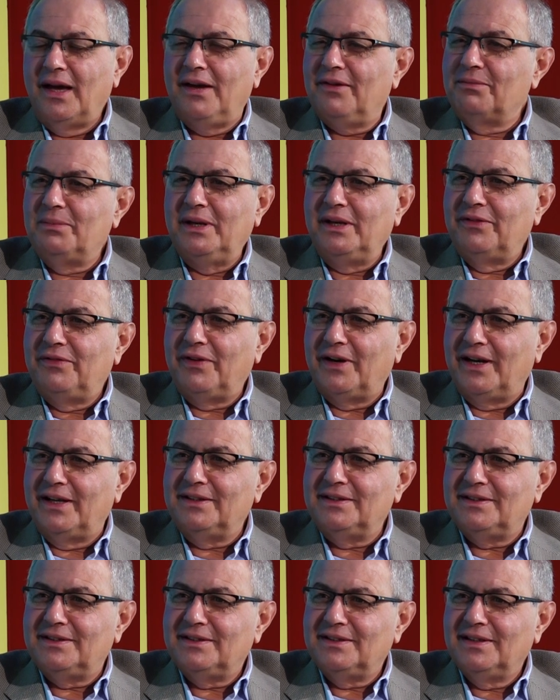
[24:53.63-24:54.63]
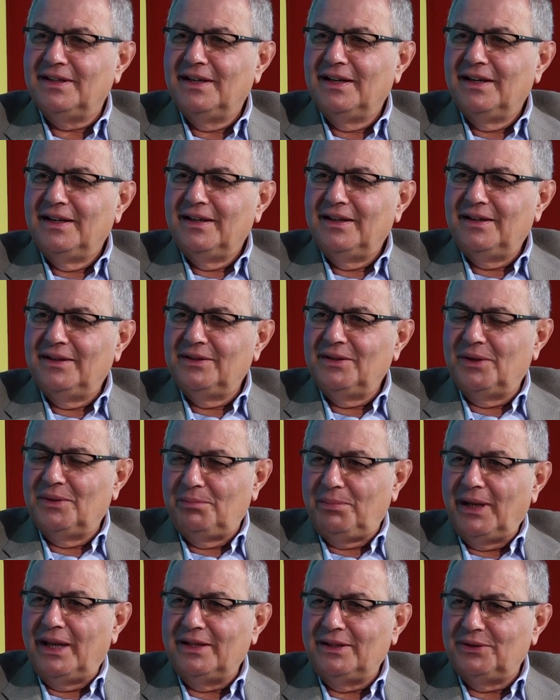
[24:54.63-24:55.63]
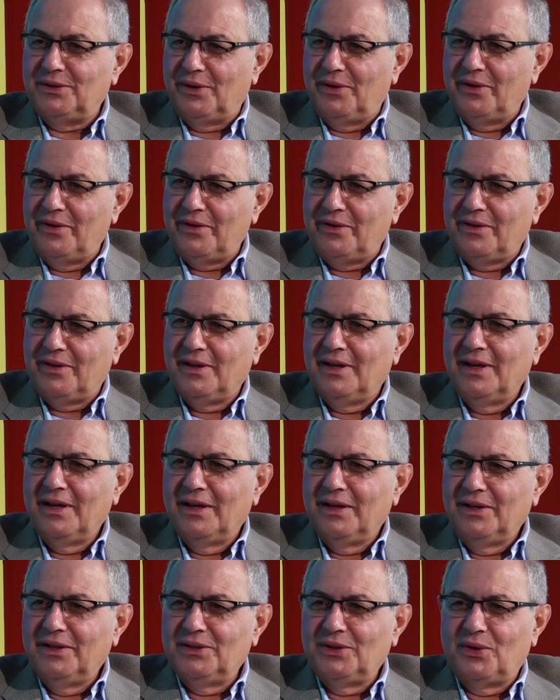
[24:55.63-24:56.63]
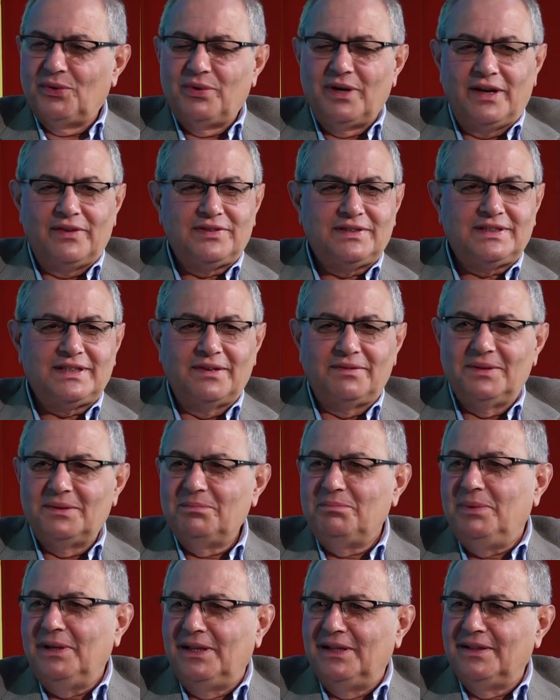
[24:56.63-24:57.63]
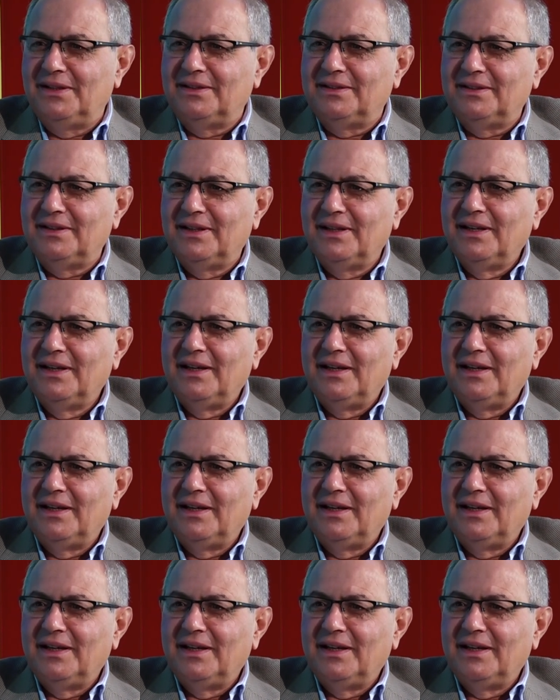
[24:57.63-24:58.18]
have many friends on planet Earth. You know, we have 7 billion